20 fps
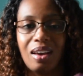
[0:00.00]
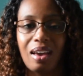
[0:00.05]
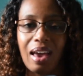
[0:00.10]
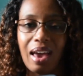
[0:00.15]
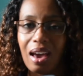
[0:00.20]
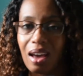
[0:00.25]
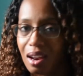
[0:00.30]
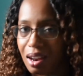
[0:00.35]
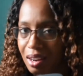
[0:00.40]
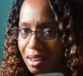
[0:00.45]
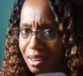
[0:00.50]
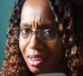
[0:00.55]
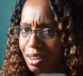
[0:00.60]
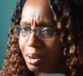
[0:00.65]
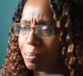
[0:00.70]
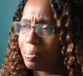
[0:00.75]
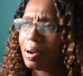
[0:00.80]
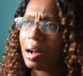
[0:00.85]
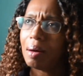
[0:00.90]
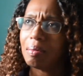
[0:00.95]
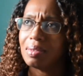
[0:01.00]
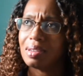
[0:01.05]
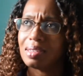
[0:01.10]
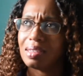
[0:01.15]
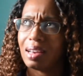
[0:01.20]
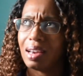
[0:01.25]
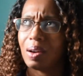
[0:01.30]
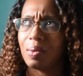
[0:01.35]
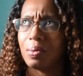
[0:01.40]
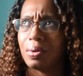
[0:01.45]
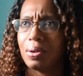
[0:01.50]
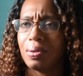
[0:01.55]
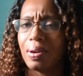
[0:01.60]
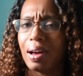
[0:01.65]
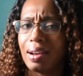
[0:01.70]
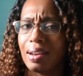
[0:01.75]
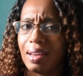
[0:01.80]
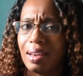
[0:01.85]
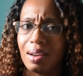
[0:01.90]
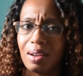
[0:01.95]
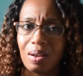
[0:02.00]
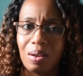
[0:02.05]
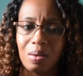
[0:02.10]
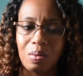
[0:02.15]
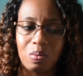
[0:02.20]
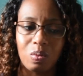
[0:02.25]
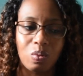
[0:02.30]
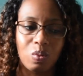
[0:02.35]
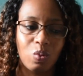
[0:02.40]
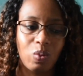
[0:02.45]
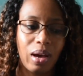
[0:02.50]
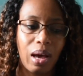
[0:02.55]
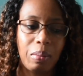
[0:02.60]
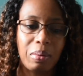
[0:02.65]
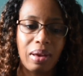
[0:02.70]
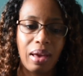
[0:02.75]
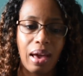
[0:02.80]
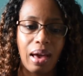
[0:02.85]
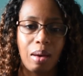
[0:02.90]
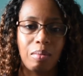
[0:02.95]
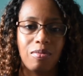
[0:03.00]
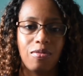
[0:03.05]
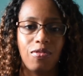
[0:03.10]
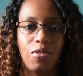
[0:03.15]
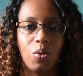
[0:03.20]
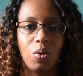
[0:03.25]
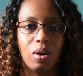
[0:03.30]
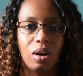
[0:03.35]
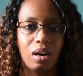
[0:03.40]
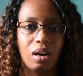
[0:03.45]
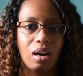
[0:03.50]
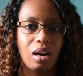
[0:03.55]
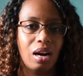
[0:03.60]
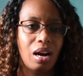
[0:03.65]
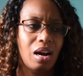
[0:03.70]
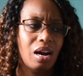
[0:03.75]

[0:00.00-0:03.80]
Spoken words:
And you're probably saying, what do I need a webcam for?